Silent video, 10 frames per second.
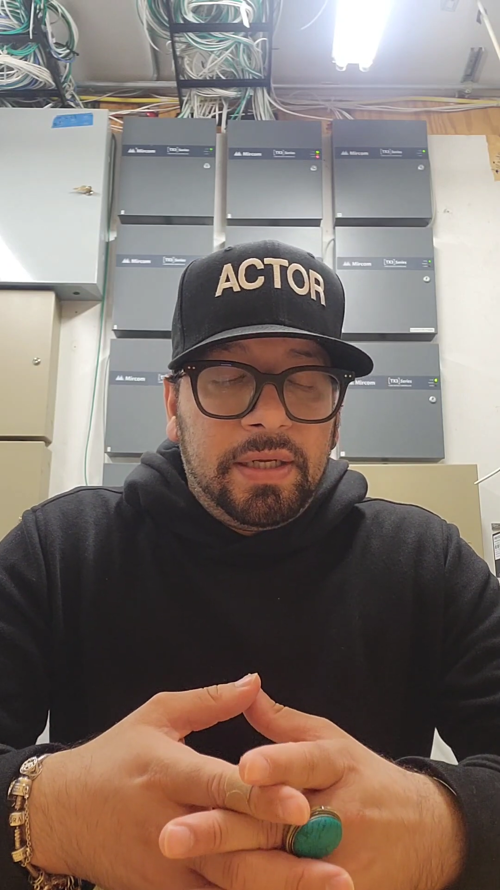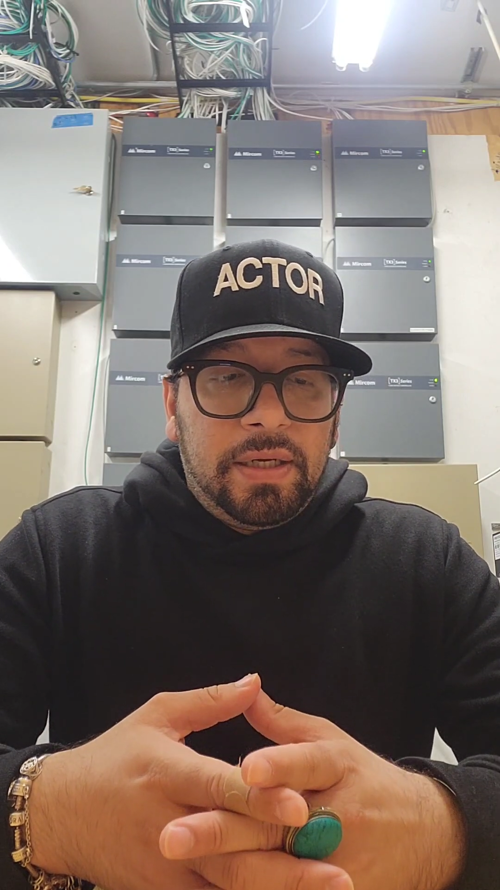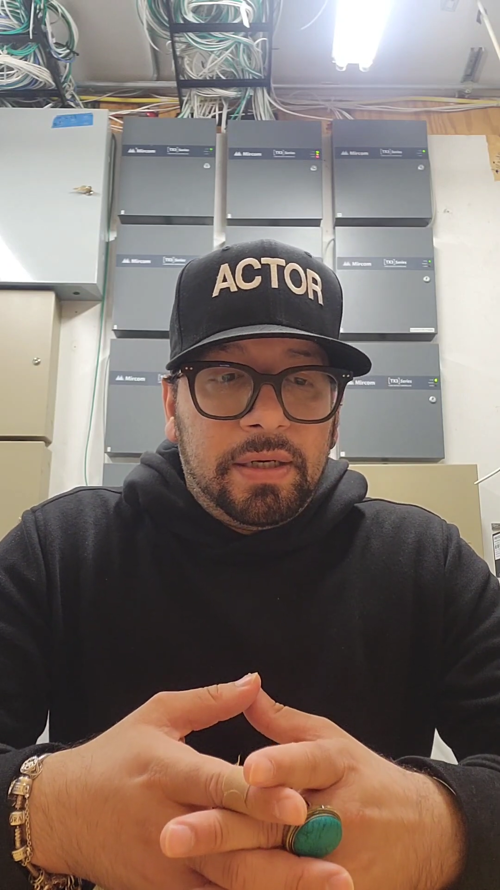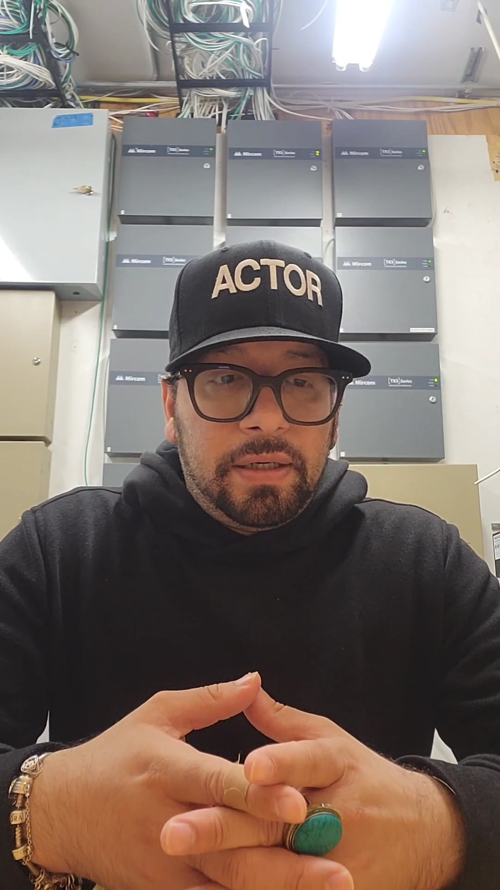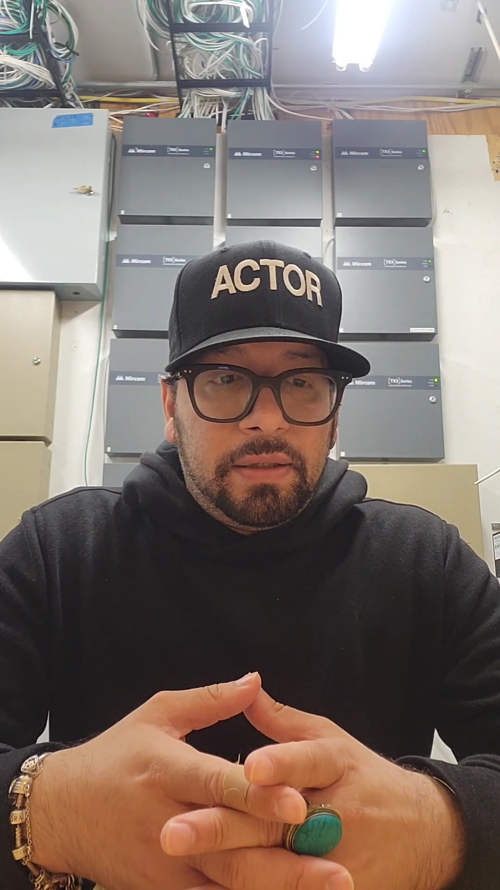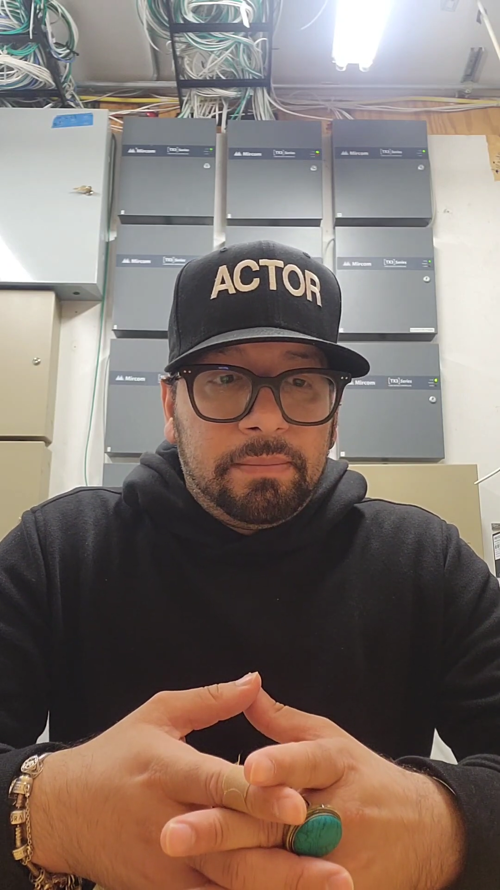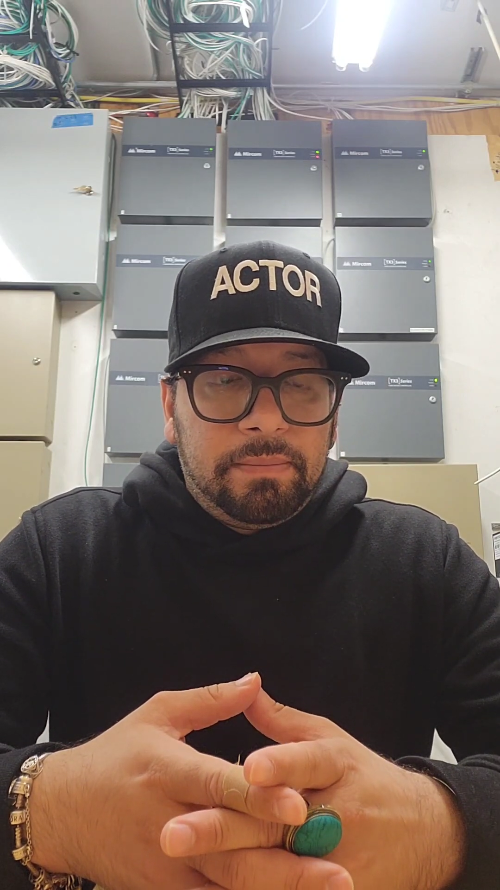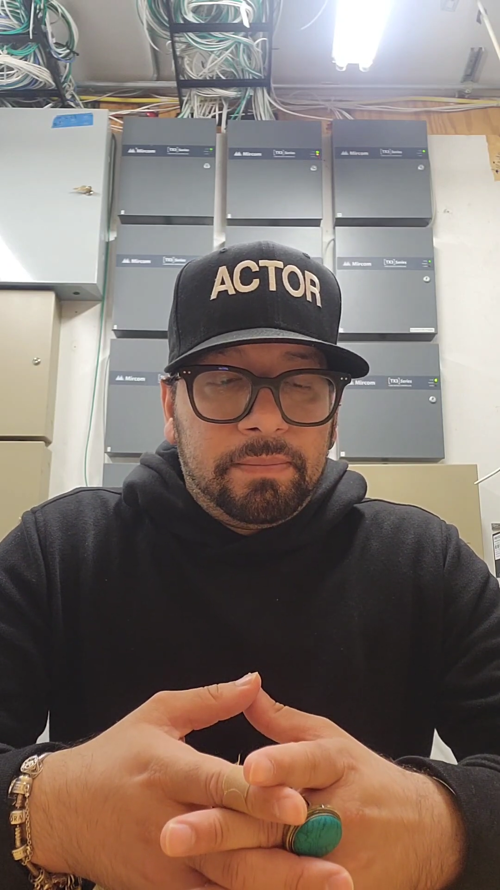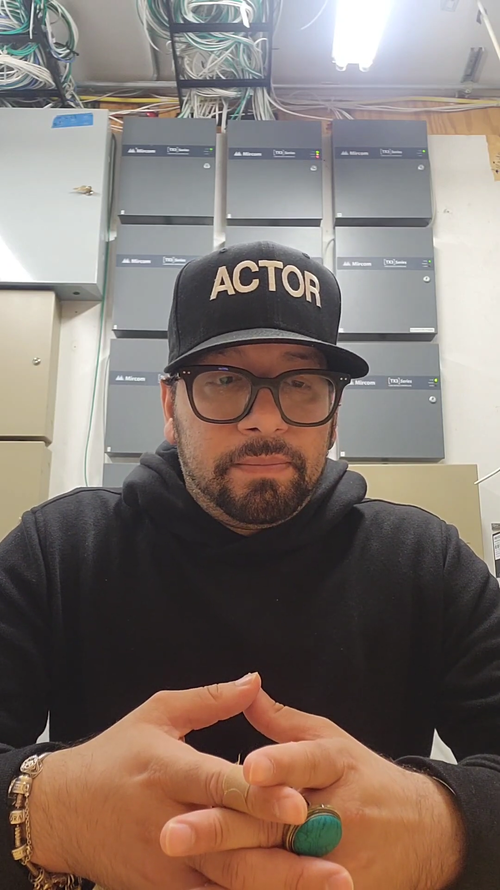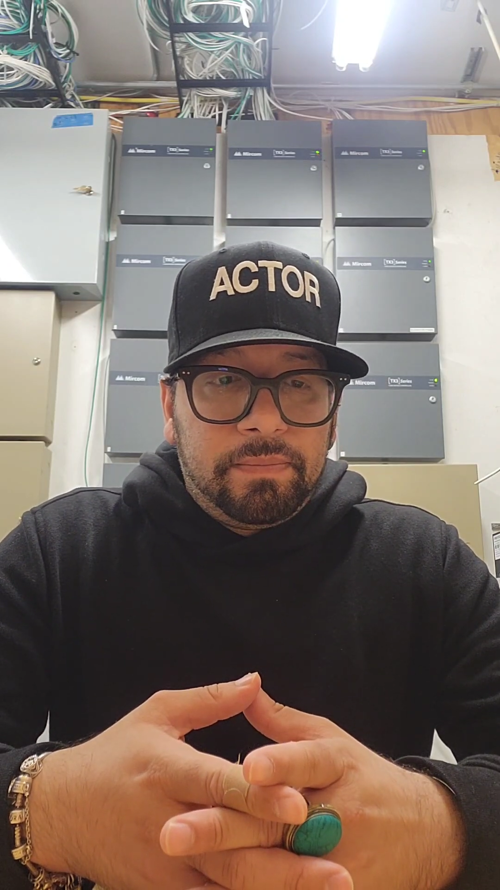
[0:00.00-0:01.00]
So
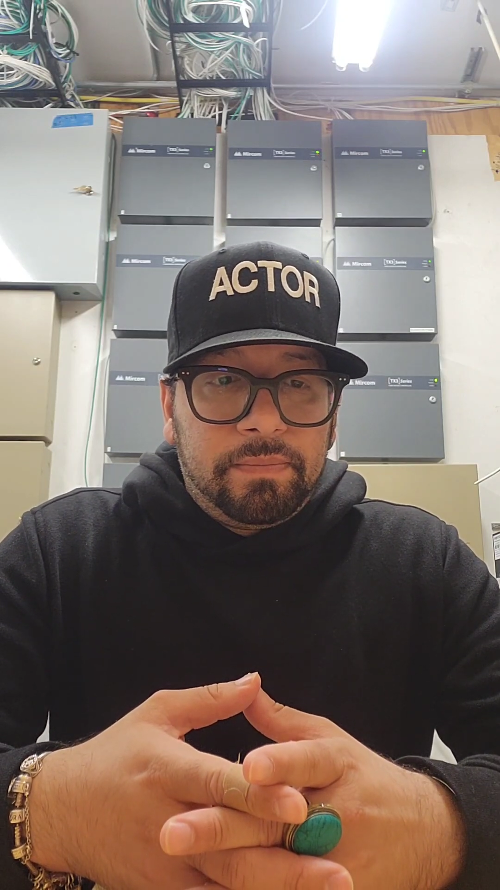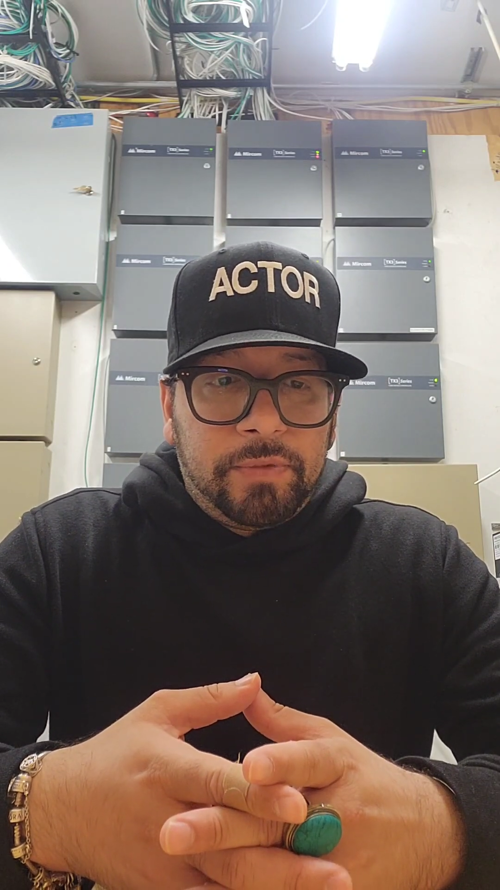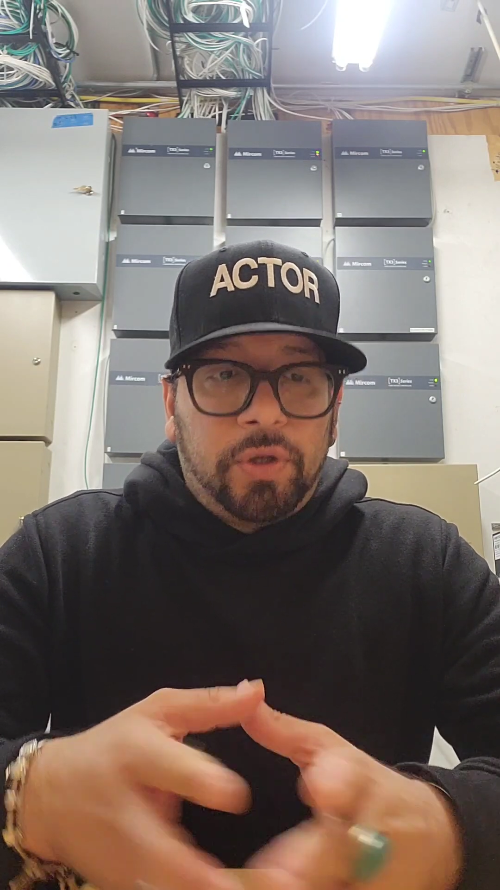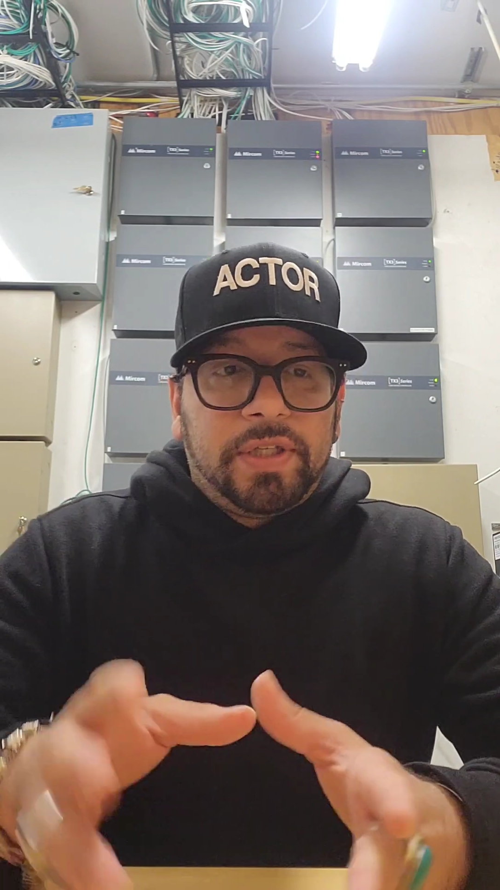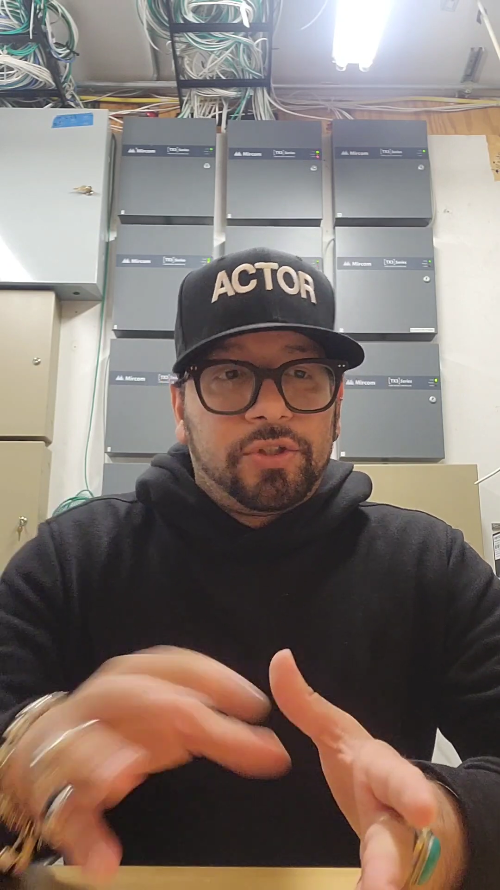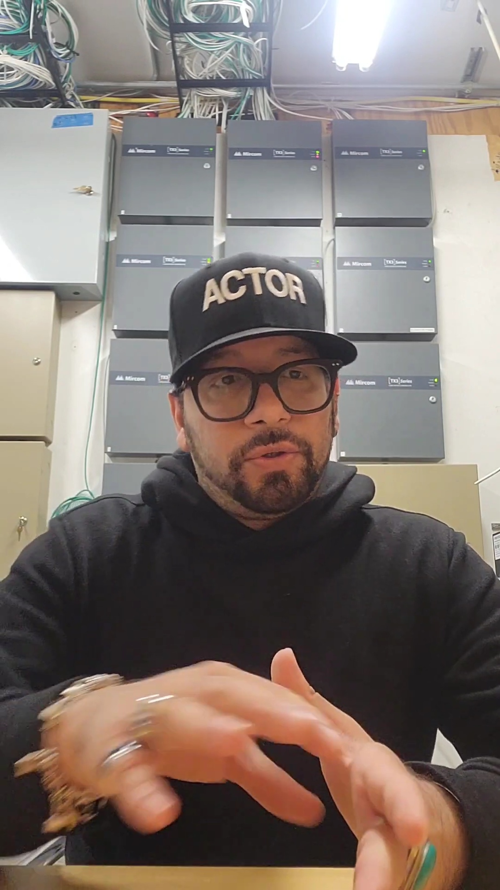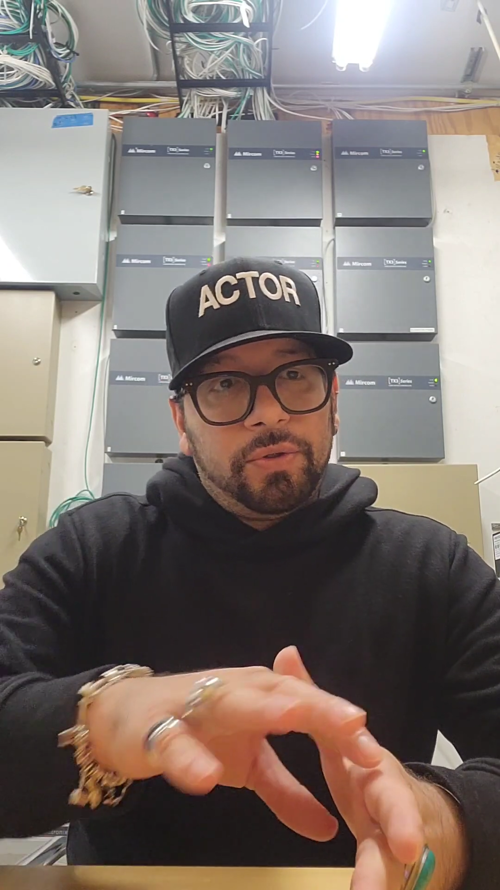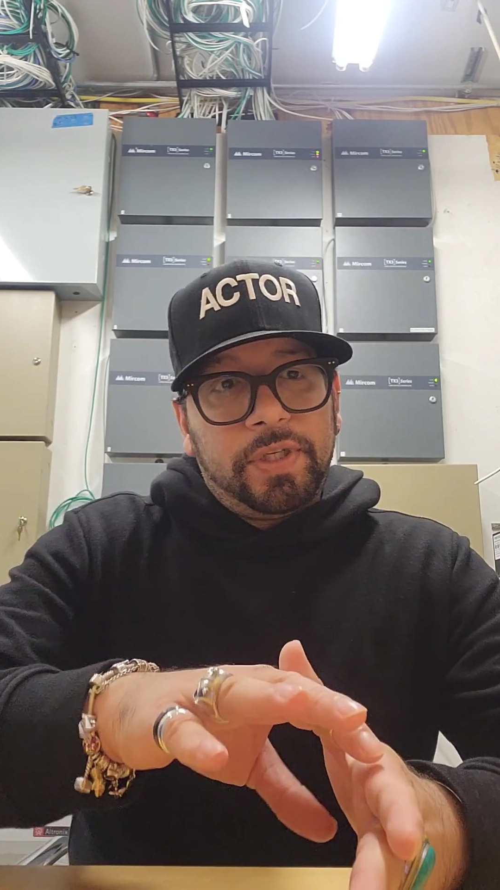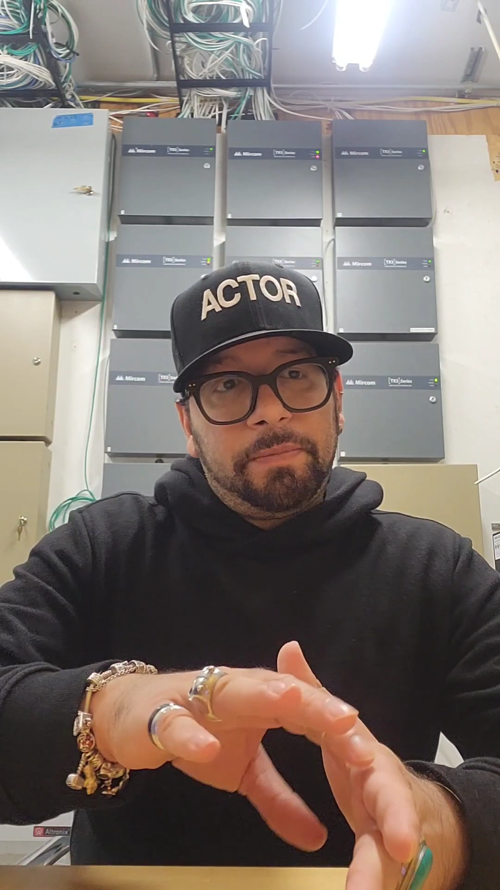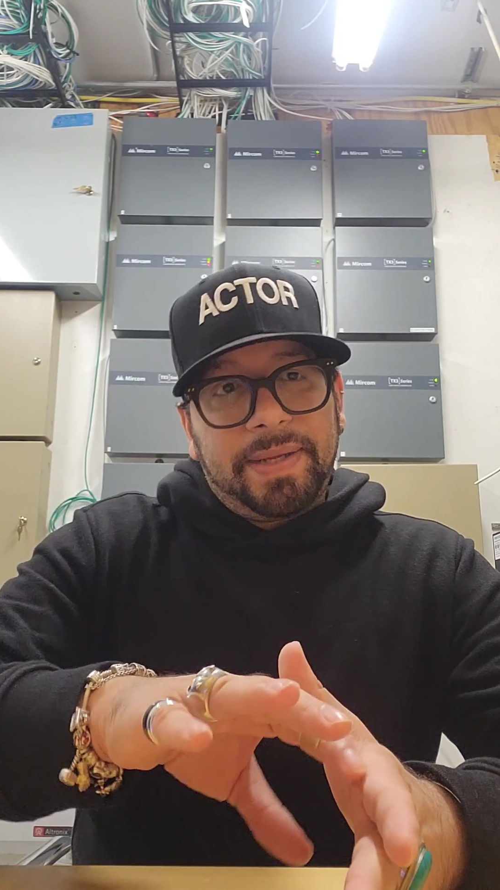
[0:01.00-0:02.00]

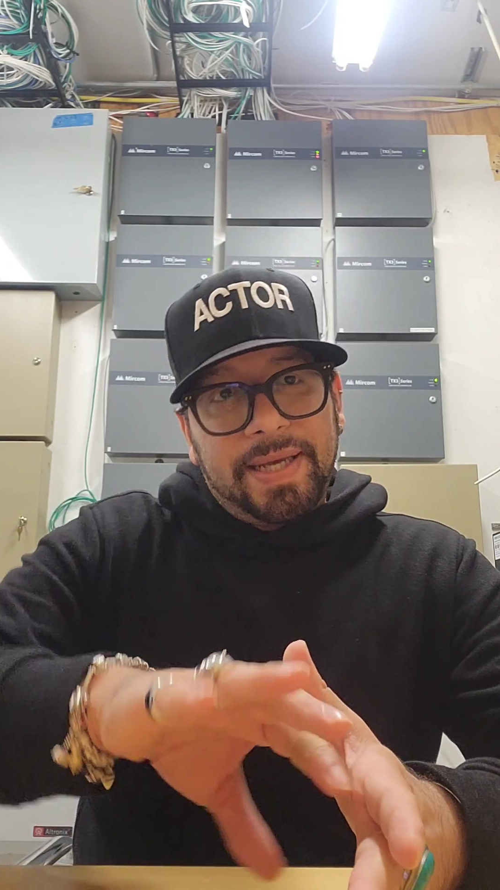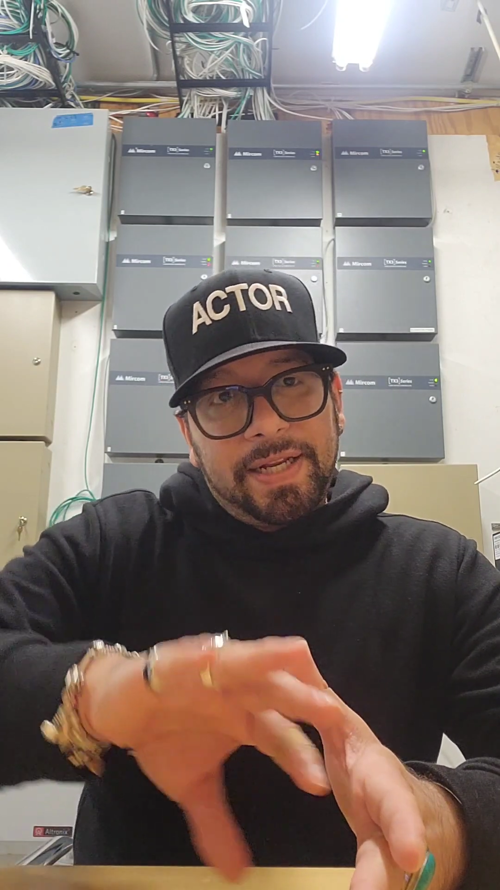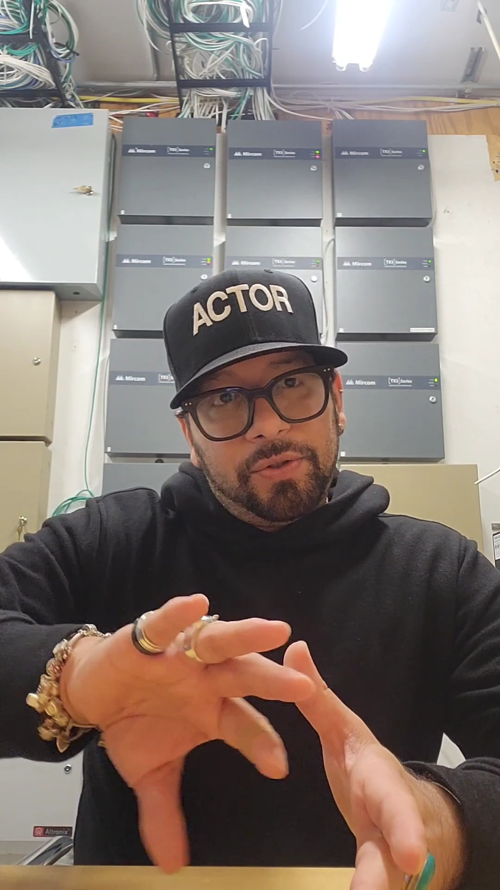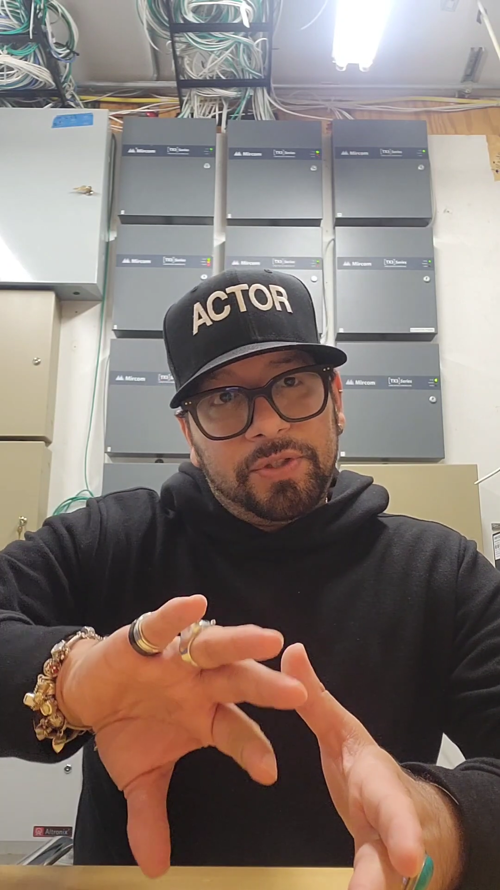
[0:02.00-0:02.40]
in the beginning,